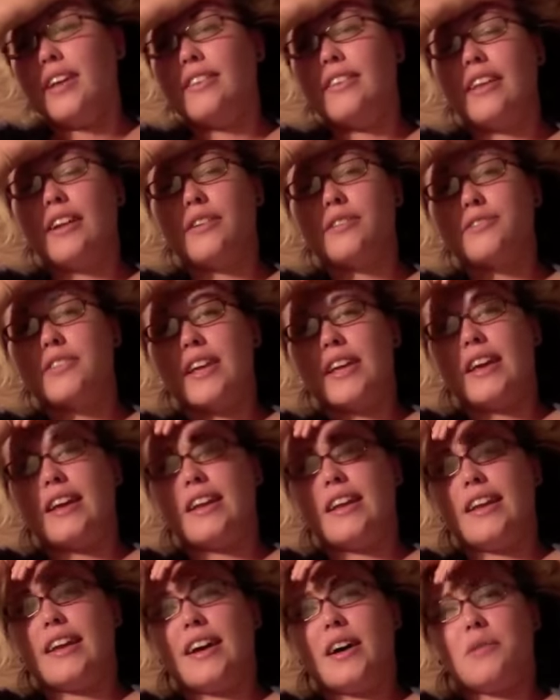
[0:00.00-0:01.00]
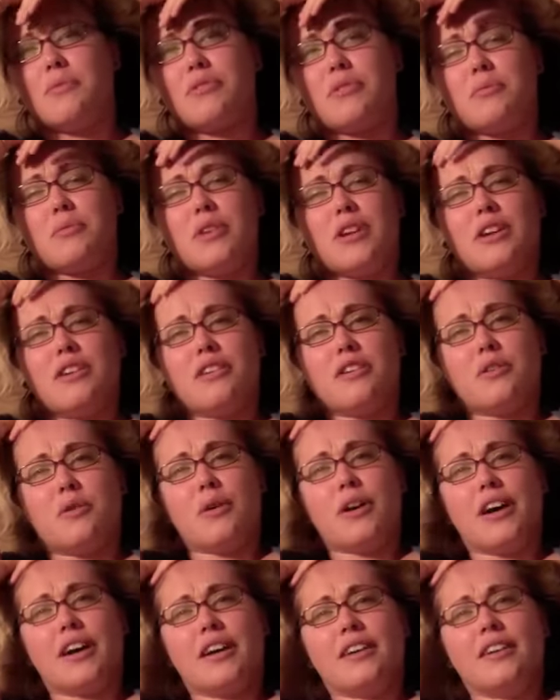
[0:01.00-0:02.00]
they don't take any help from the
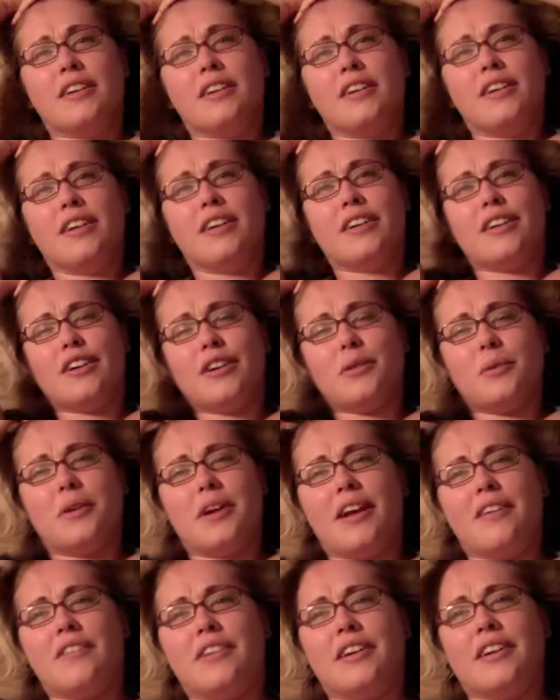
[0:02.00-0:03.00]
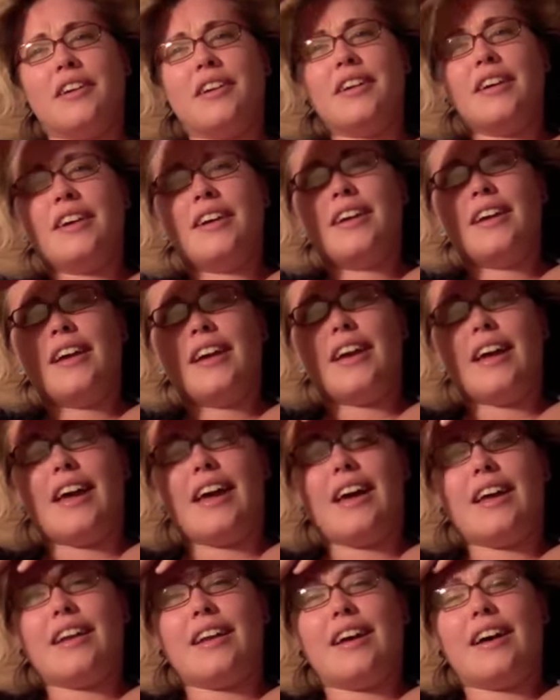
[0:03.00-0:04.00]
Iroquois or whatever,
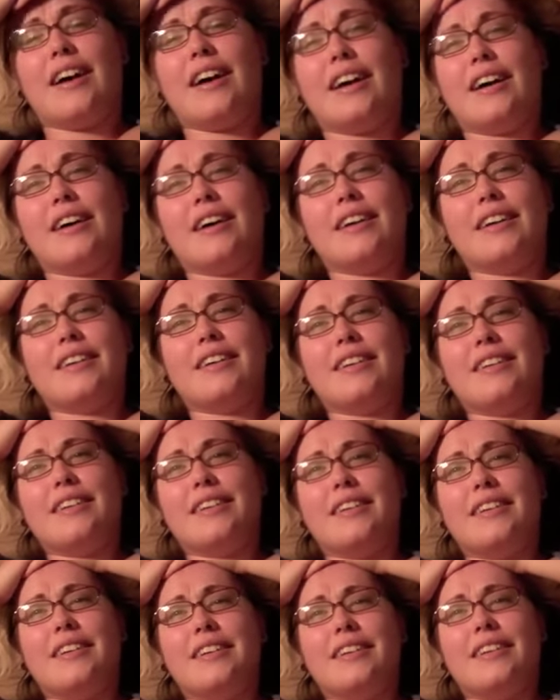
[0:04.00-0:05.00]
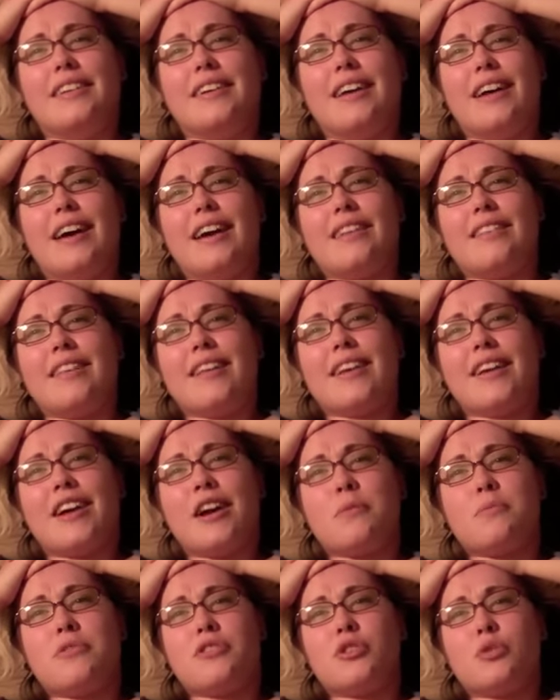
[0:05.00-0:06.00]
and uh, and then it
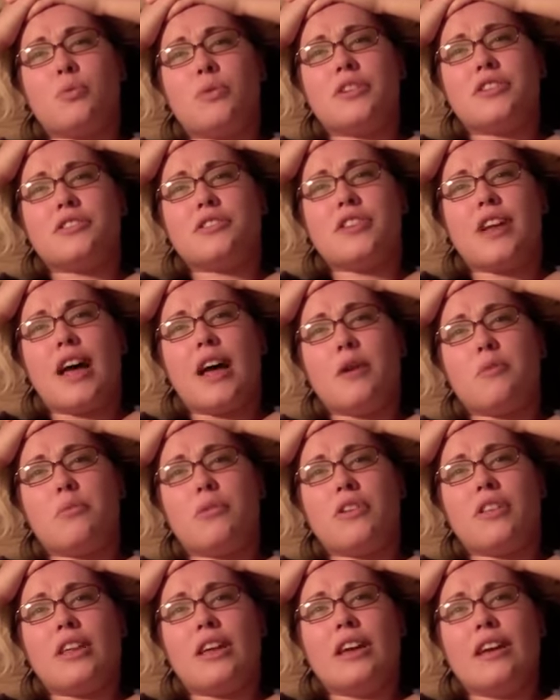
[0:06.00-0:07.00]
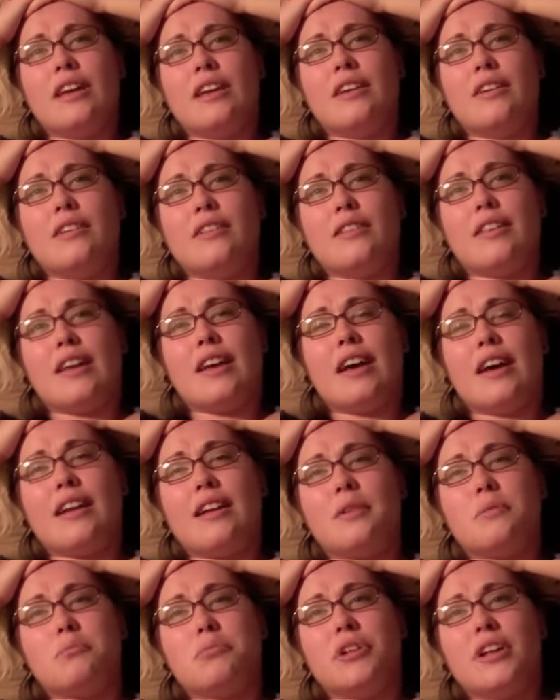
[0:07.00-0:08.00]
comes to wintertime where they they
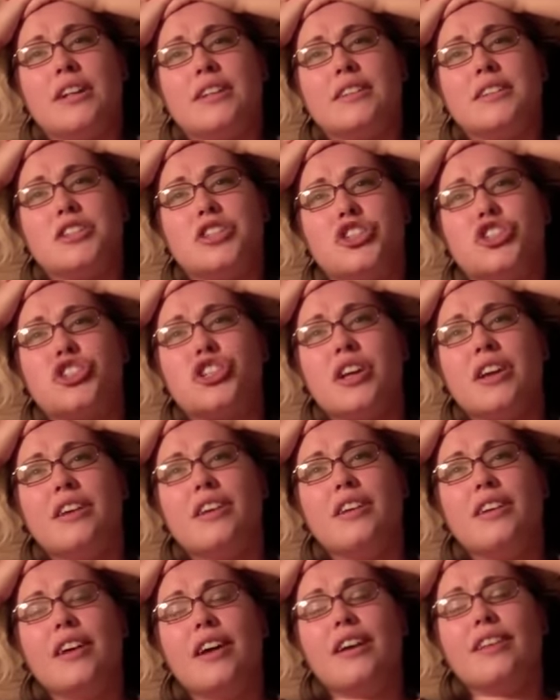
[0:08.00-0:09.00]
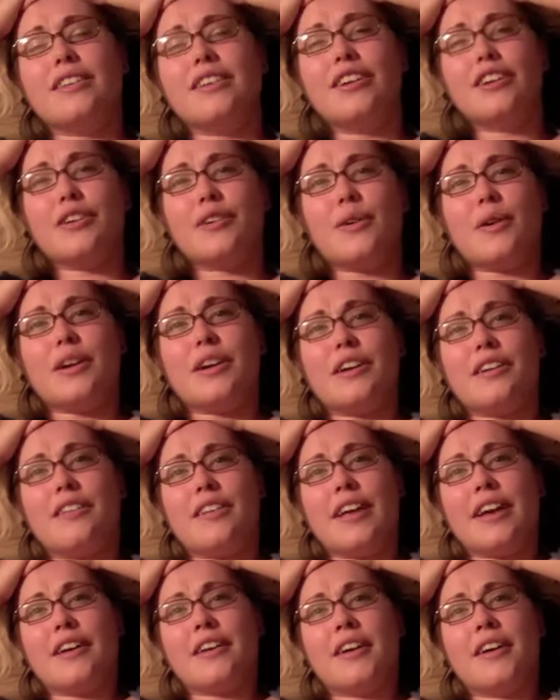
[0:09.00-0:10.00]
hadn't planted shit, and the Iroquois are
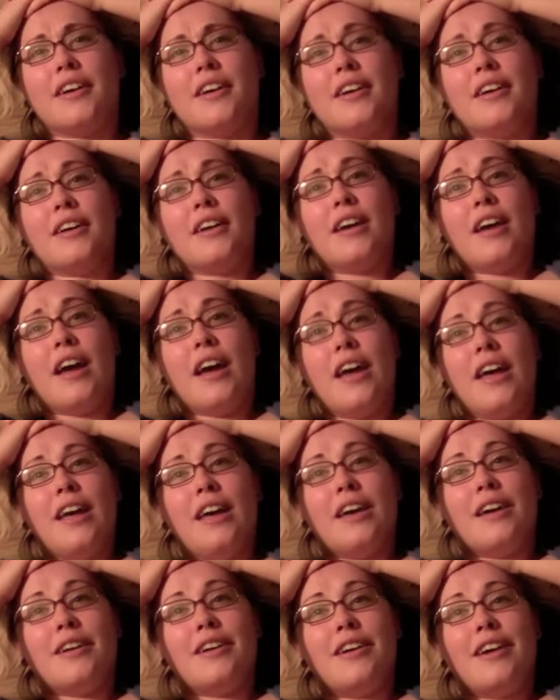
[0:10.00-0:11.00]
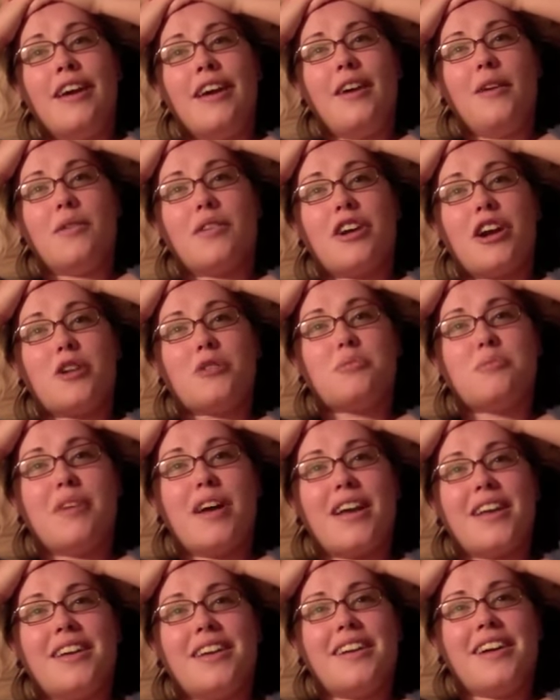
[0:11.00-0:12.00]
like, hey hey, we're coming
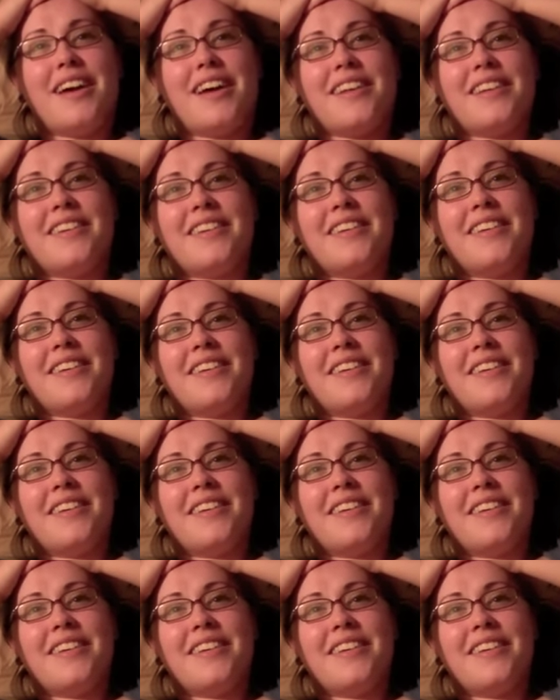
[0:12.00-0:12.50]
back again.